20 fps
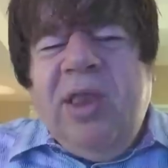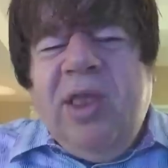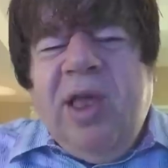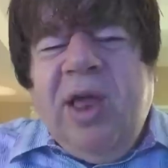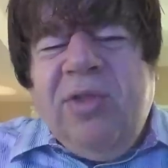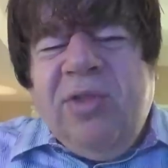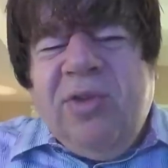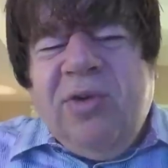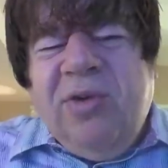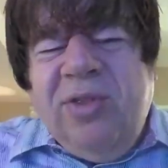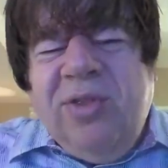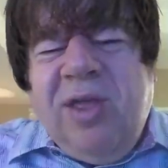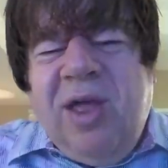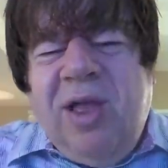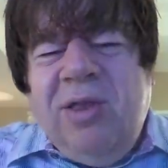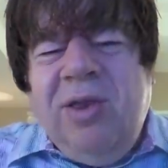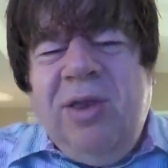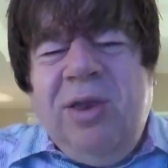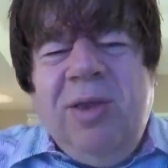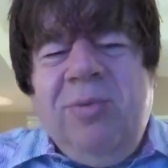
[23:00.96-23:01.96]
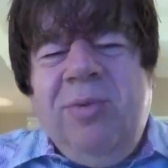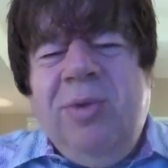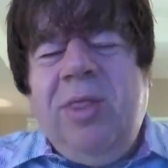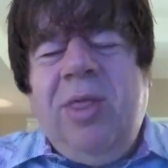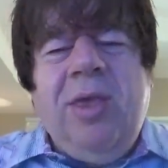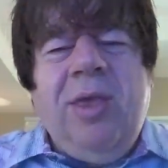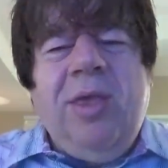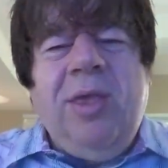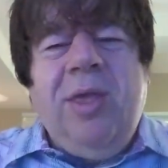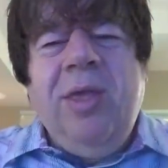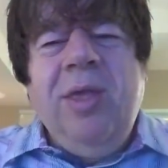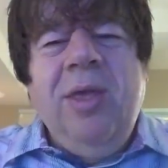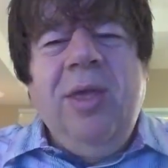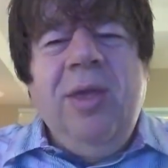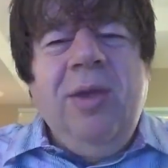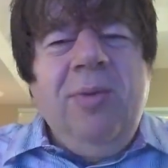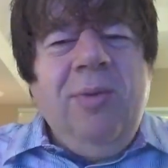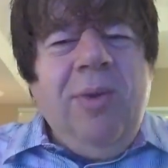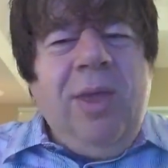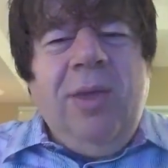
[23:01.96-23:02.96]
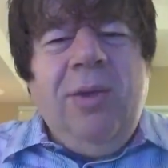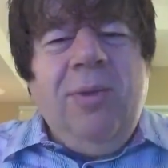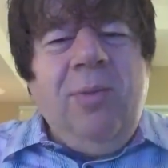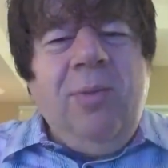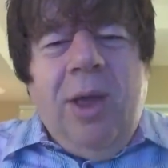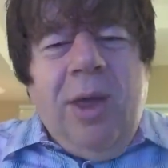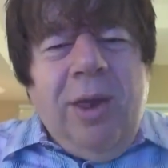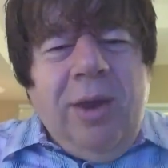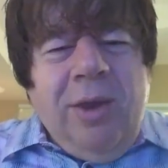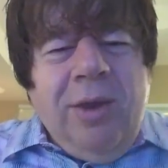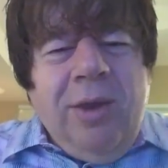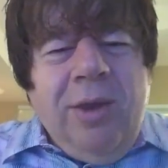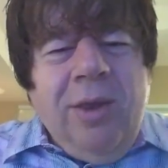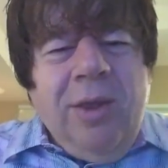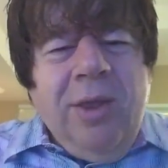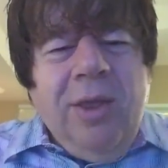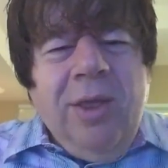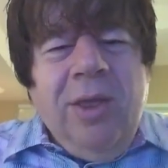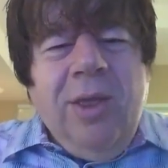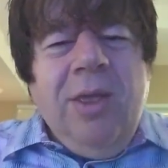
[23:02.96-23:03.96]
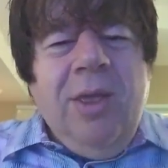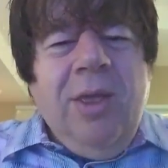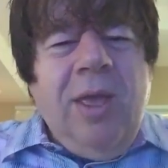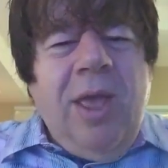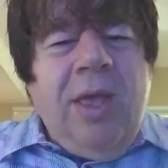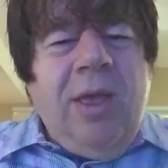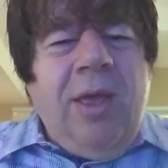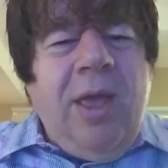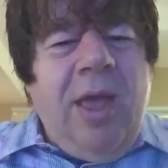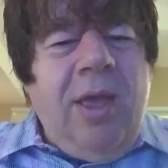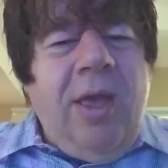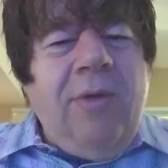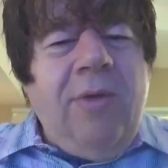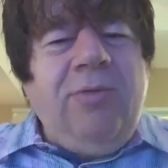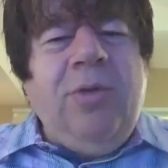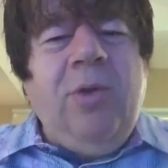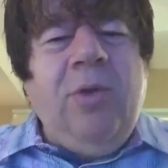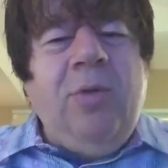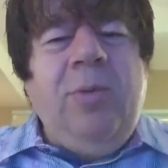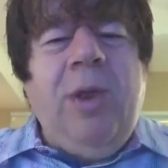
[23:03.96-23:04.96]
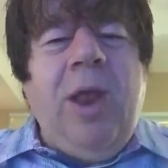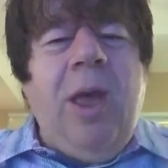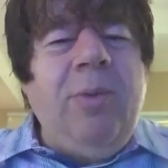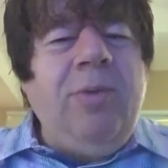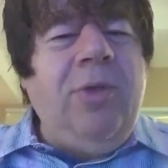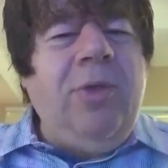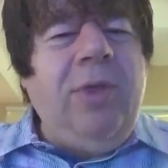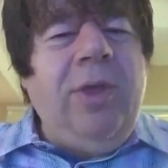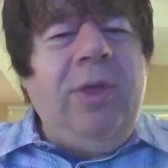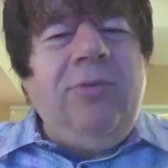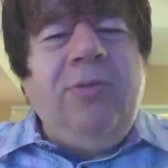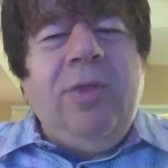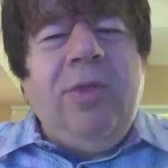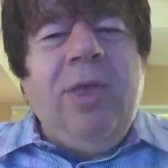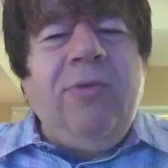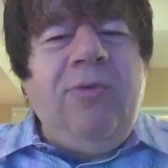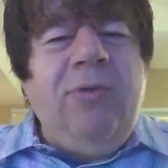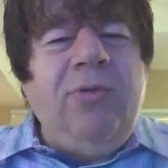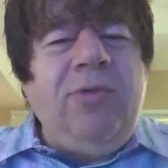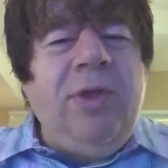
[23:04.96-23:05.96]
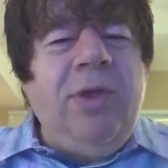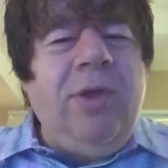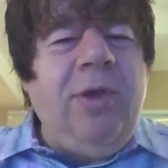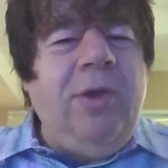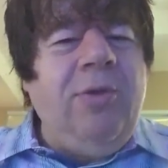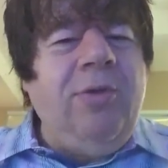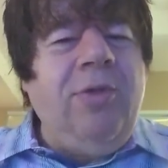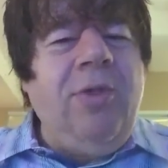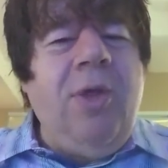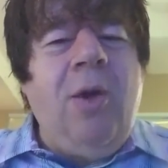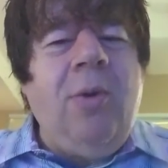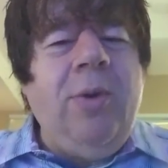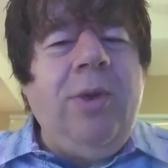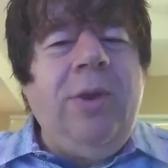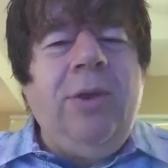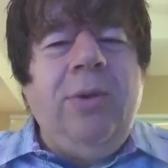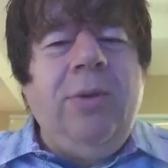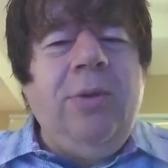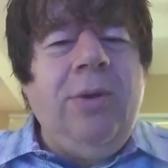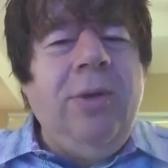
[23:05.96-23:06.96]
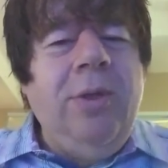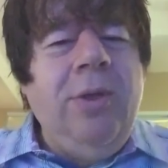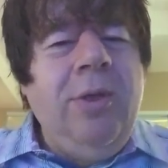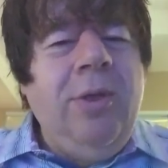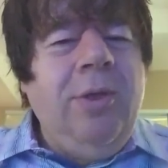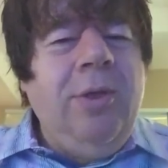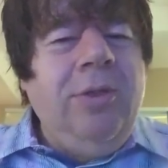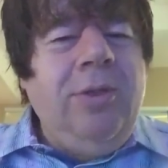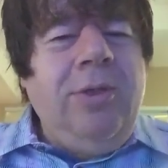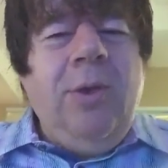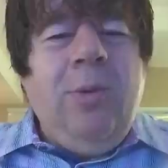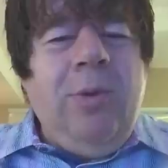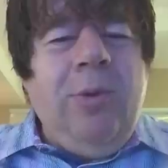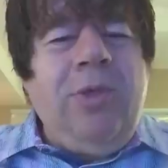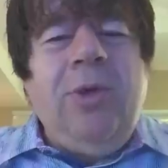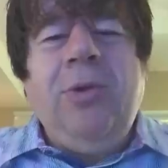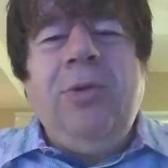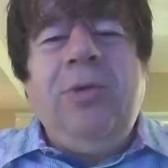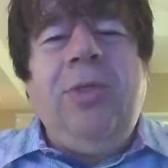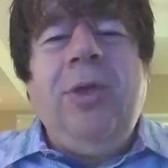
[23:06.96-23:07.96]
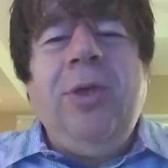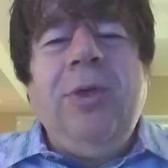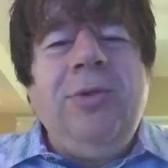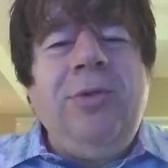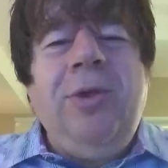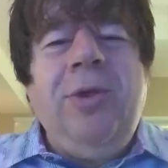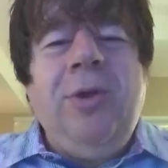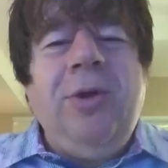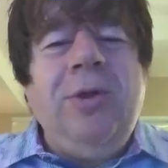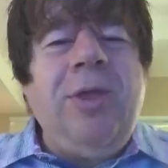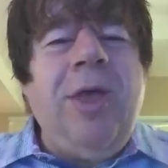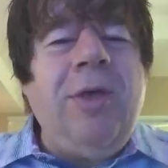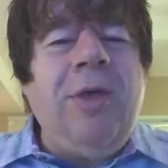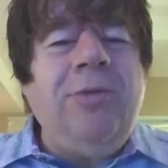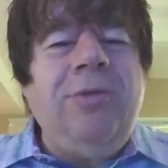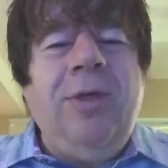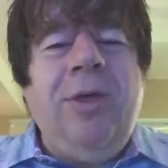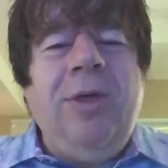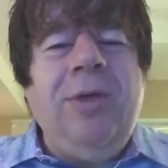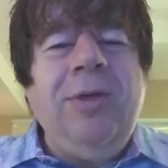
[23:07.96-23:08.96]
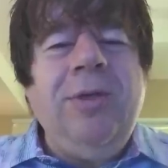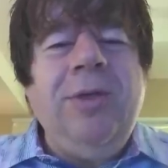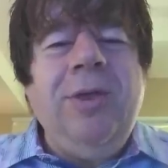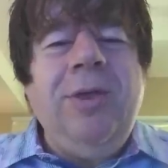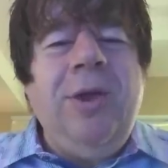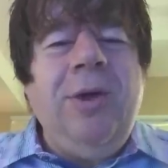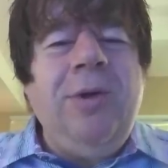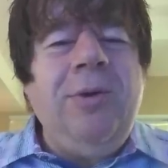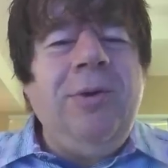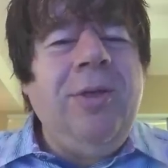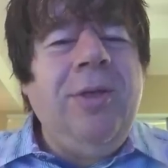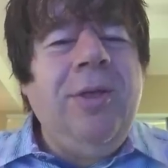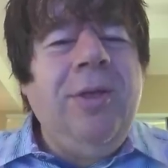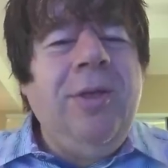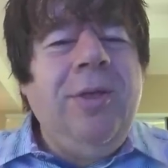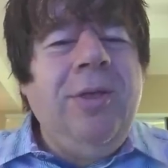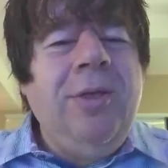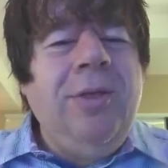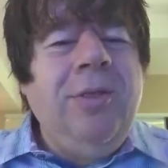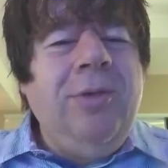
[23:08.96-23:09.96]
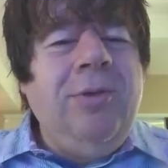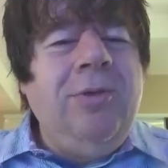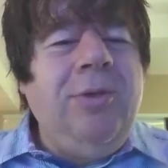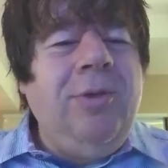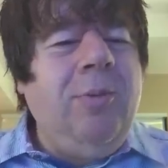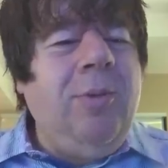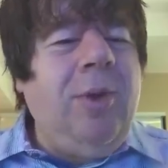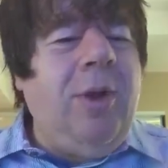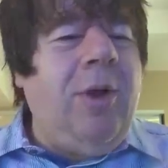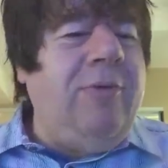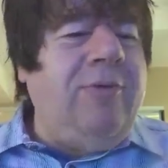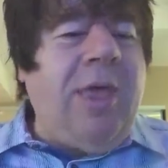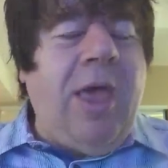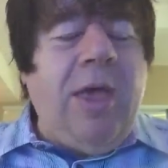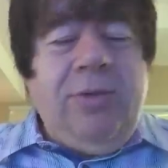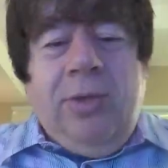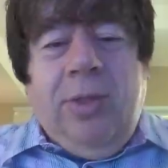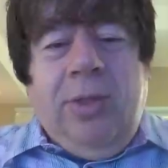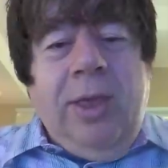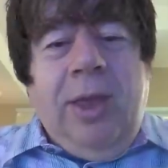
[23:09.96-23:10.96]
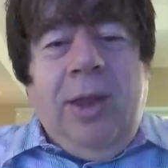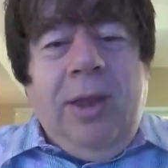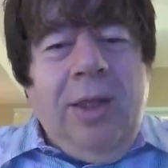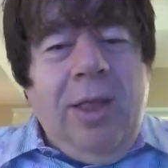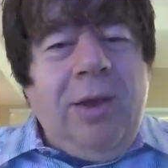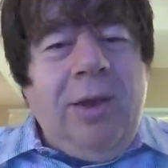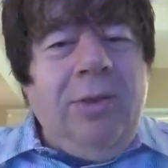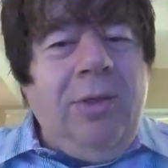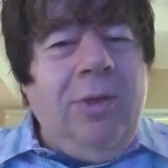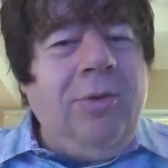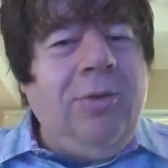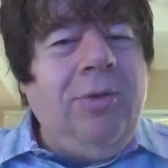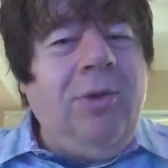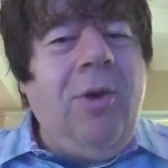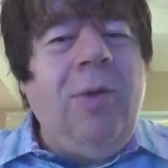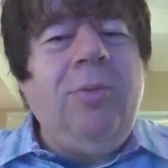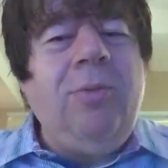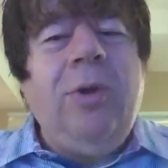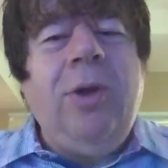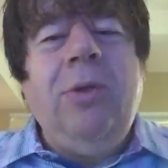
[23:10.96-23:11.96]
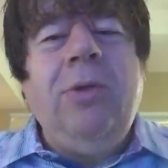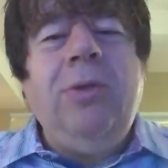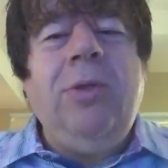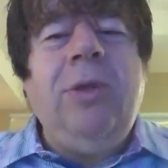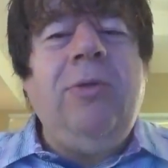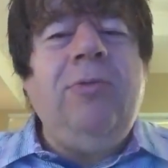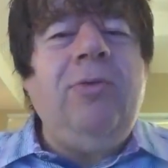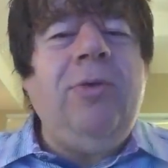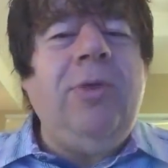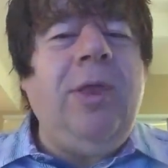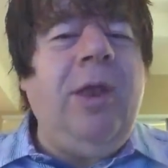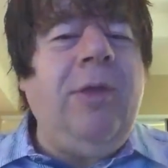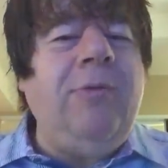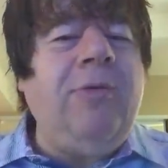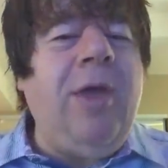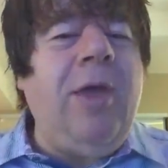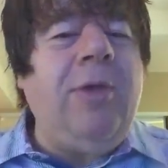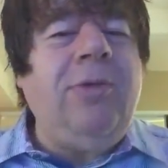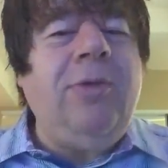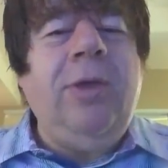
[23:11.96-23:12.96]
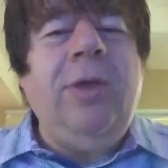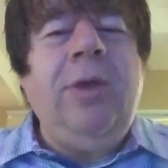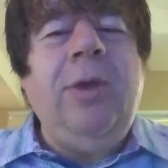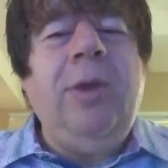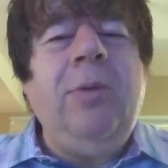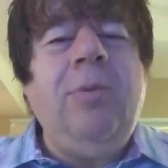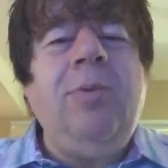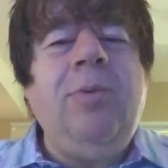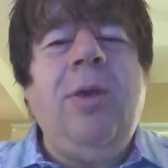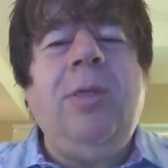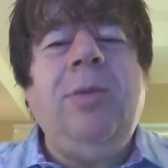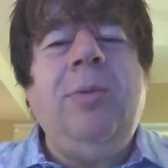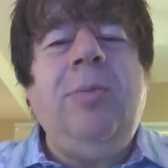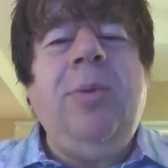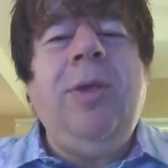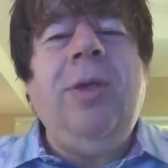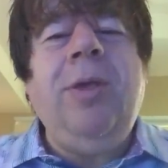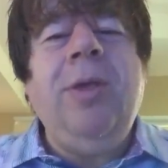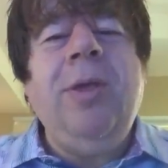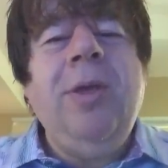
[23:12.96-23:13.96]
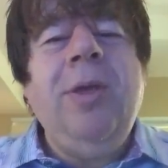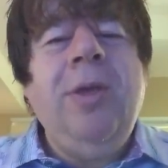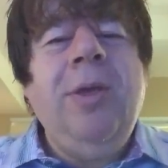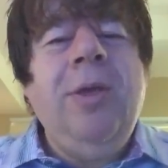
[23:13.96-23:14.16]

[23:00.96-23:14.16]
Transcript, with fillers: and he'd kind of squint at you and he'd be like, wait, what? Haven't those been obsolete for like 50 years? No, we don't deal with those things here at Tesla, We don't have gasoline, let alone carburetors. And if we did have gasoline, it would probably be